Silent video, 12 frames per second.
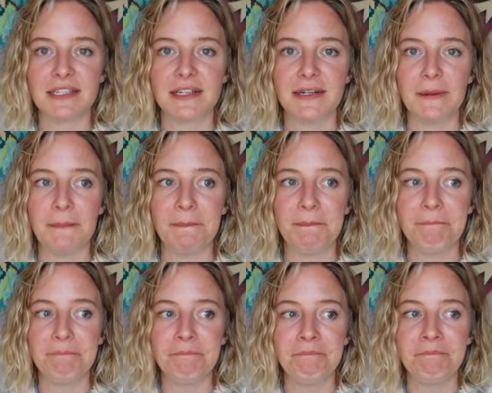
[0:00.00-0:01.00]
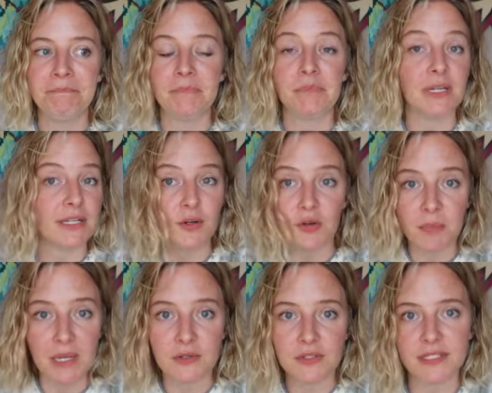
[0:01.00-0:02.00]
But go to
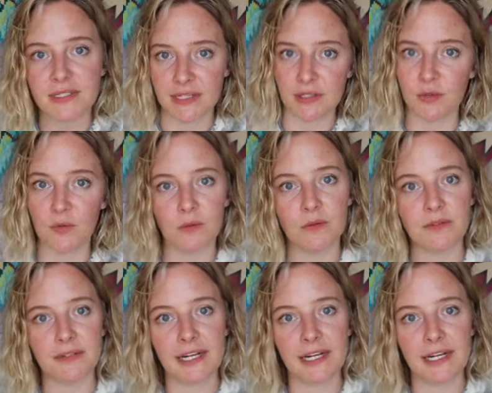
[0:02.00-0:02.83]
Pinterest and like Google